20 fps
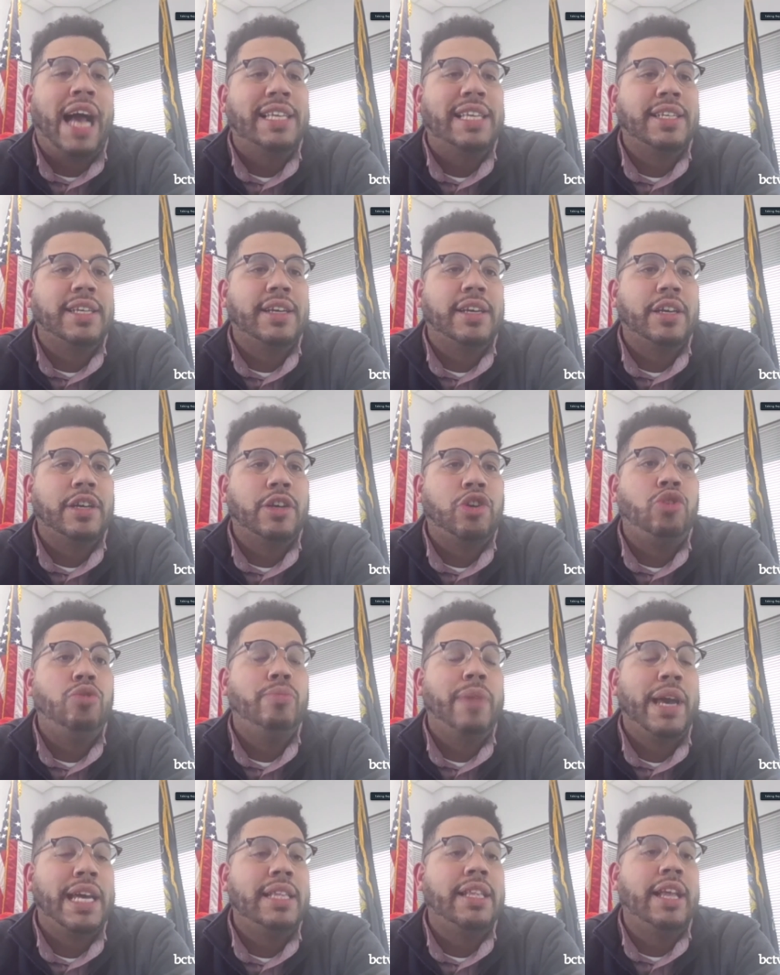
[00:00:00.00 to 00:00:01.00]
as a
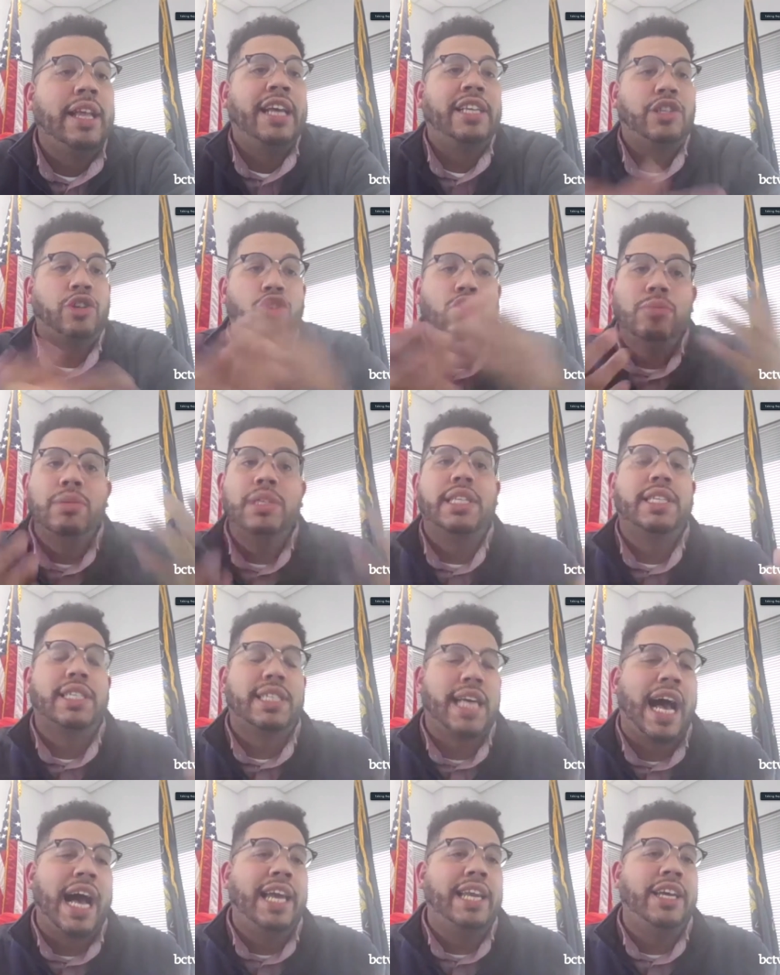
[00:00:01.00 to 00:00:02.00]
human as a human
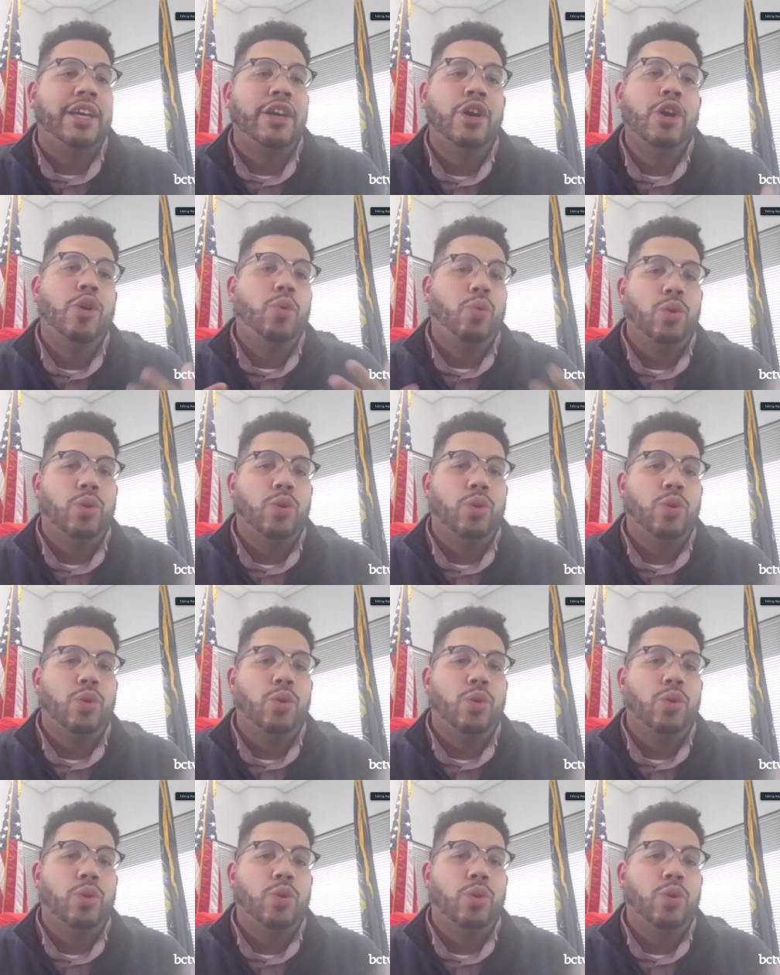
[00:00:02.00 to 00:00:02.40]
society,